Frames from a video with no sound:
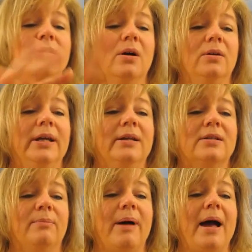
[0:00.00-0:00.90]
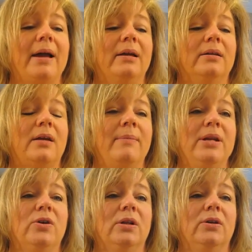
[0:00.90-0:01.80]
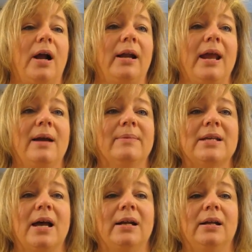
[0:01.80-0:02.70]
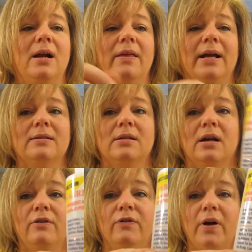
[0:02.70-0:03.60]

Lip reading: no links to buy it. I mean, you can look on Amazon and all that stuff.